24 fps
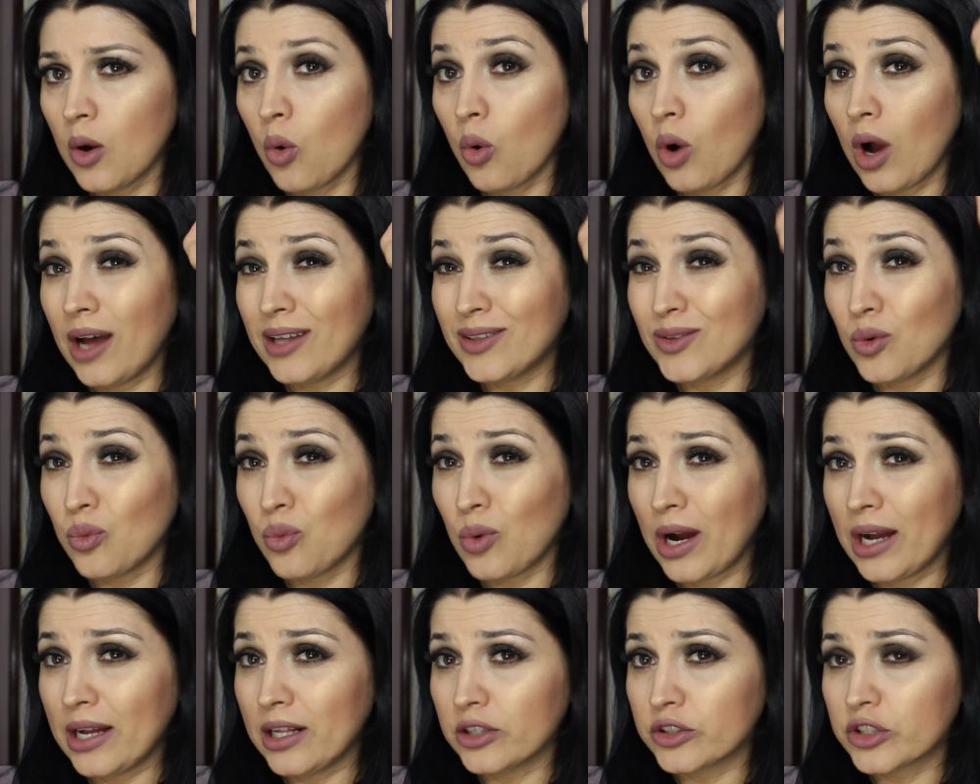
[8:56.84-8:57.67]
on the
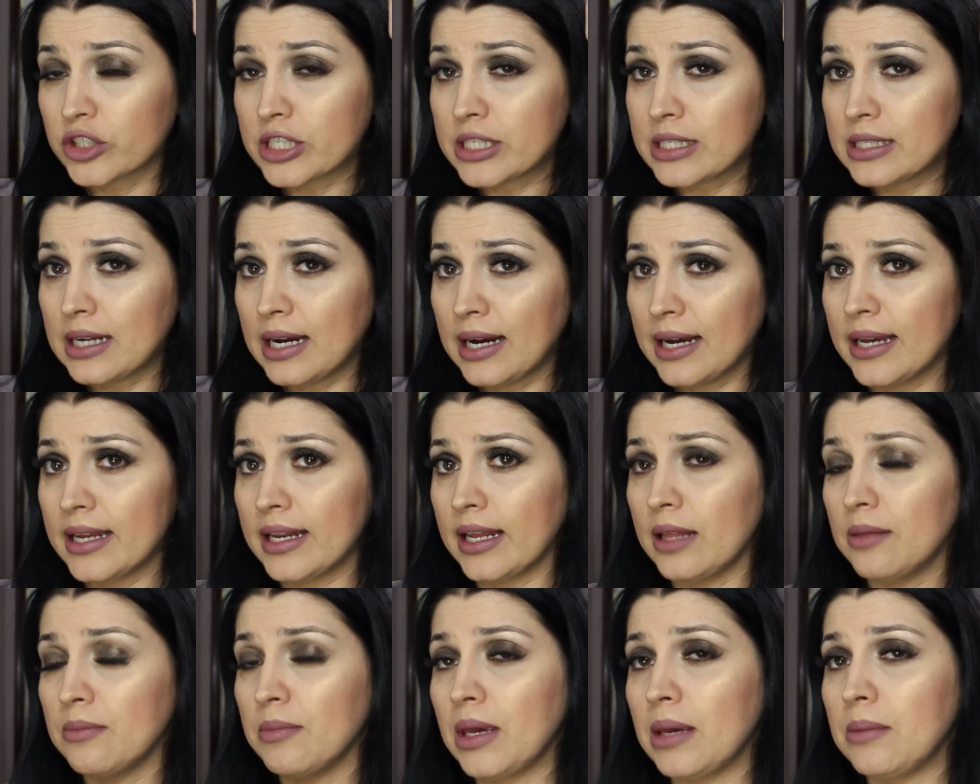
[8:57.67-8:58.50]
wilder side
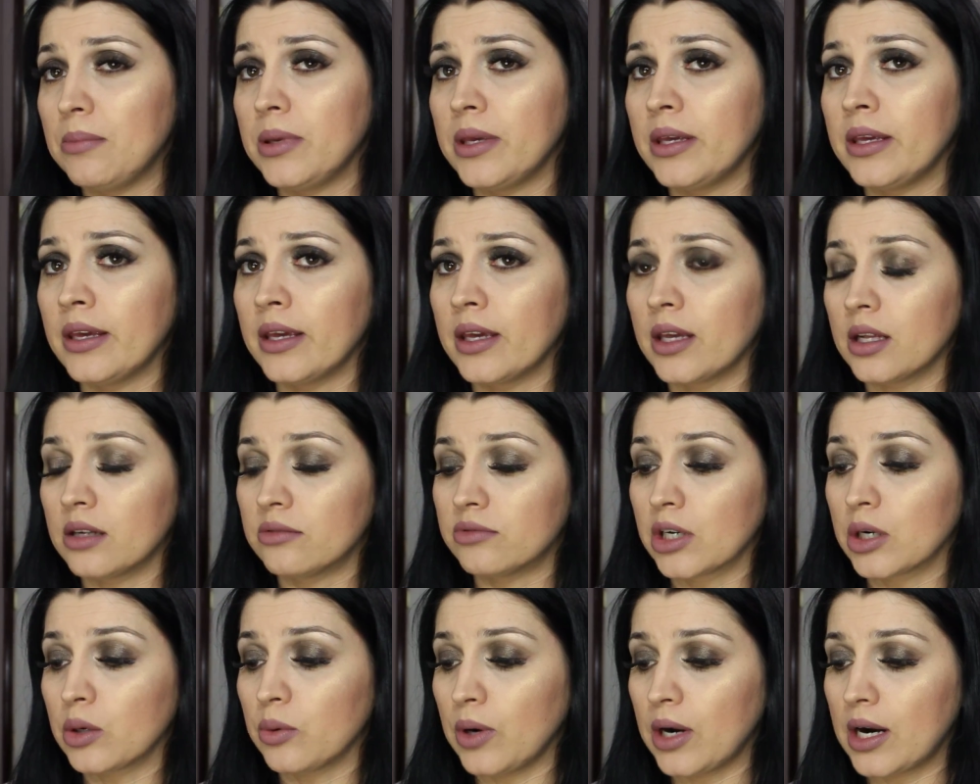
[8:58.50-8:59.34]
and maybe
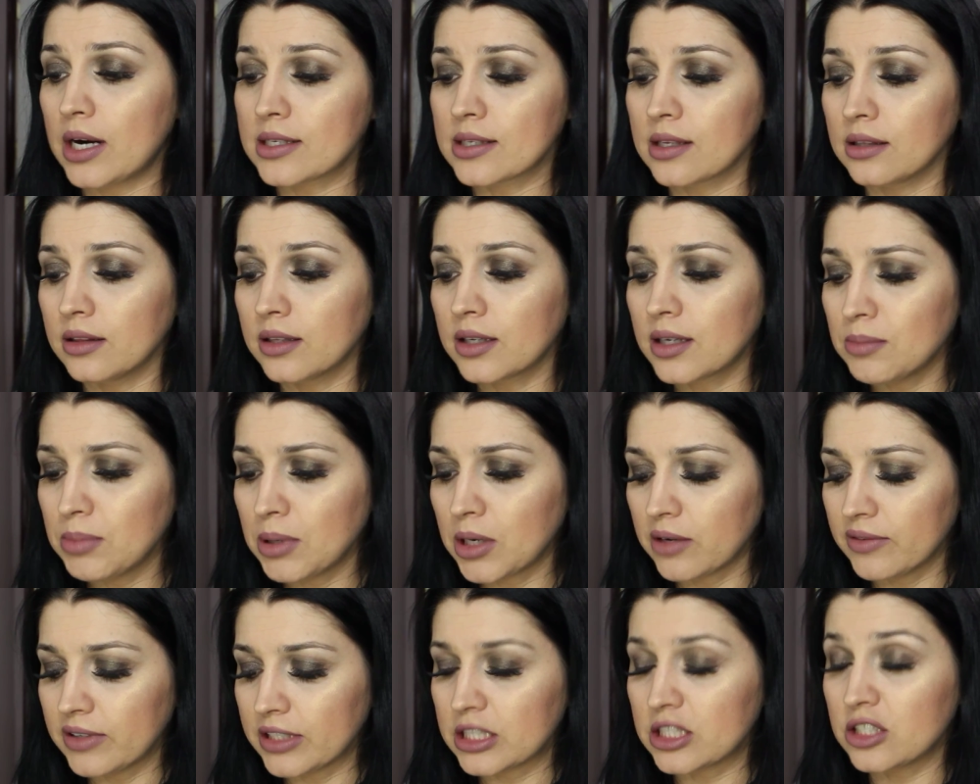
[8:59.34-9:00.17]
requires a little bit
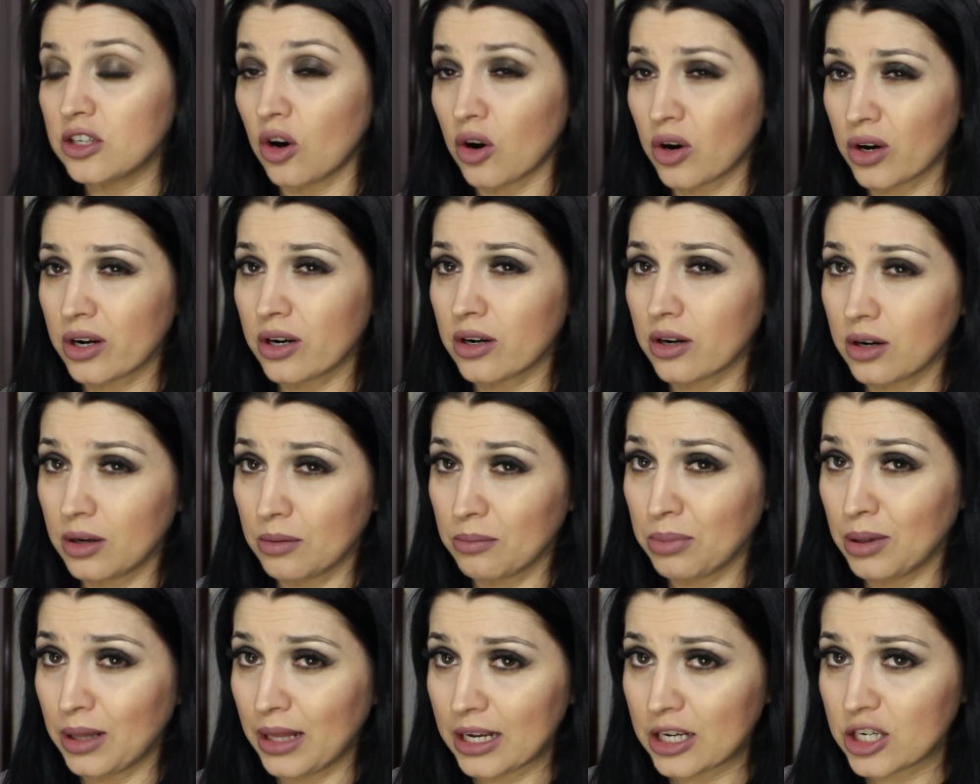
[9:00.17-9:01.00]
of a darker
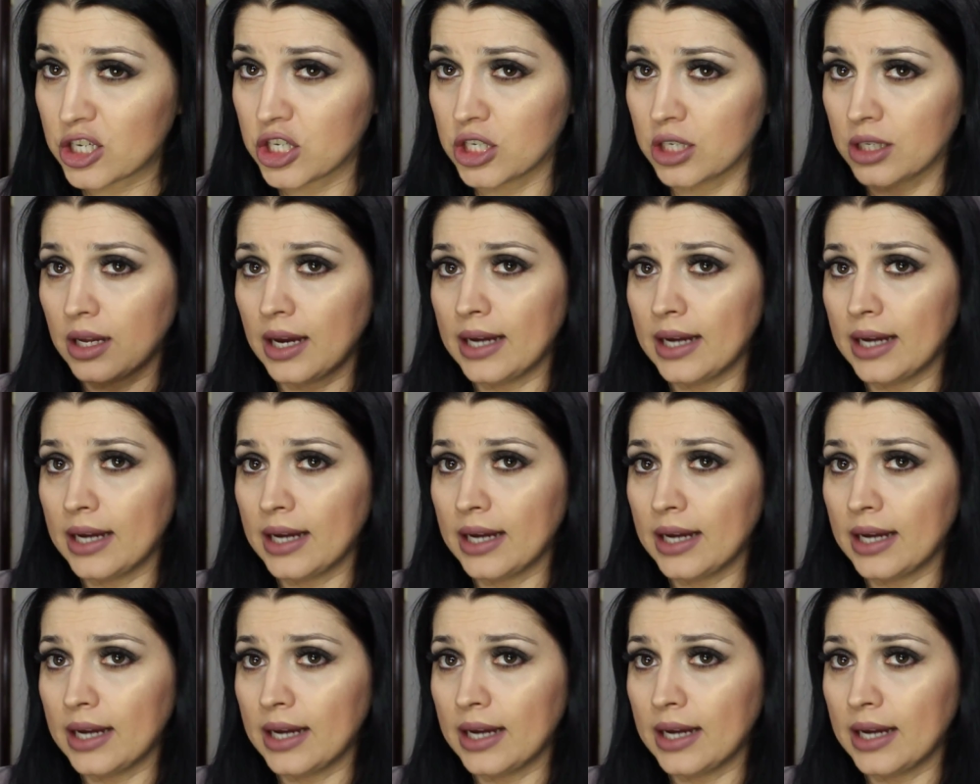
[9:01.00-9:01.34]
complexion.